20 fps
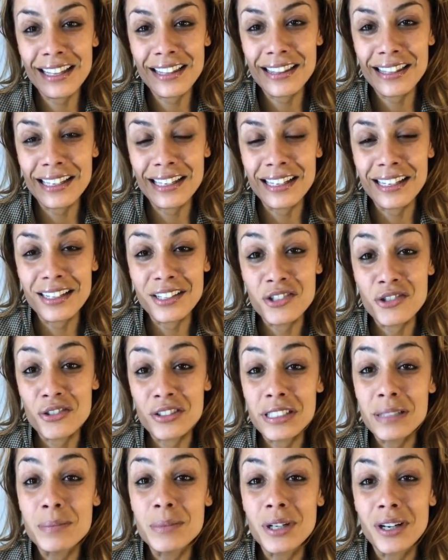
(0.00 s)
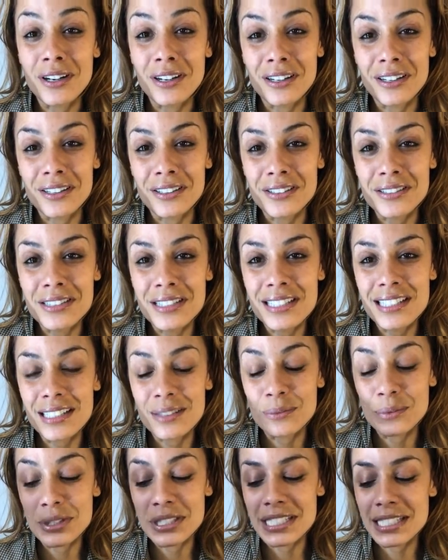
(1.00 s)
the dream cards,
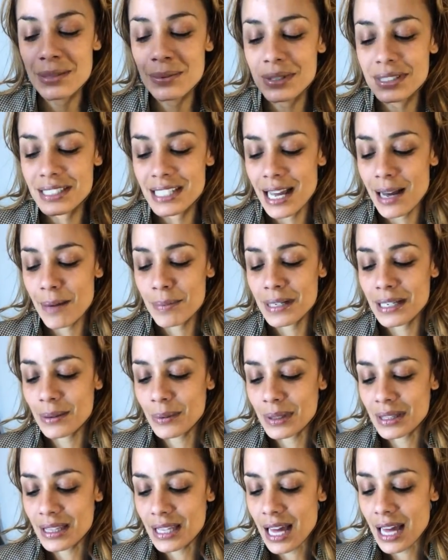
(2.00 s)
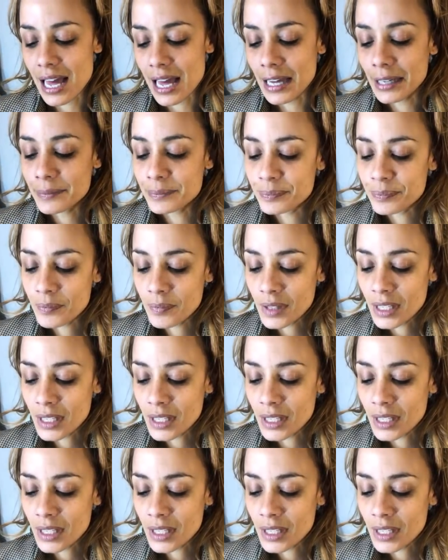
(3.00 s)
and we'll see what's happening with that.